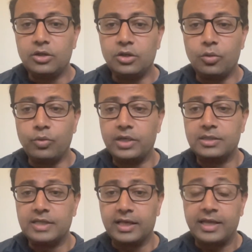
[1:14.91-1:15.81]
we
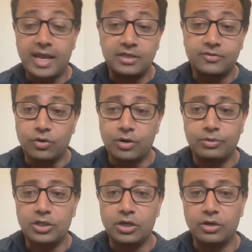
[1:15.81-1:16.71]
could say like, hey, this phone
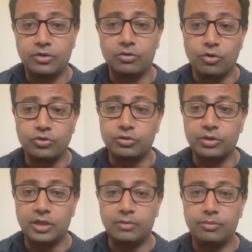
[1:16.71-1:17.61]
number's here, and the
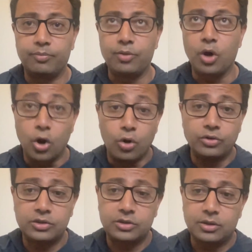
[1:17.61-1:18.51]
grocery
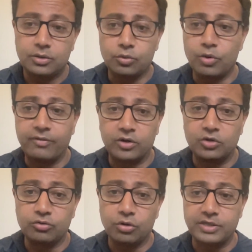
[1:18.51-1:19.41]
host, whoever
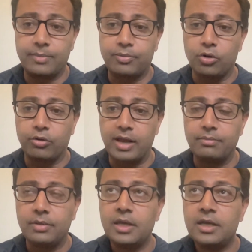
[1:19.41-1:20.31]
controls that
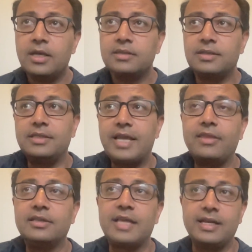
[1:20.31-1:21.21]
program, says, yeah,
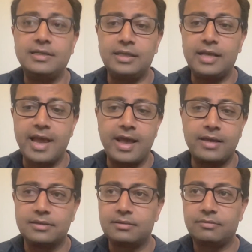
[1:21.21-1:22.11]
this ID
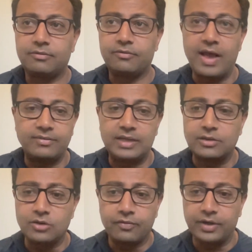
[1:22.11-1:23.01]
has 5
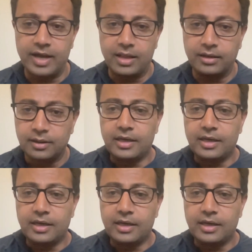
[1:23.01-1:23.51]
cents off a gallon.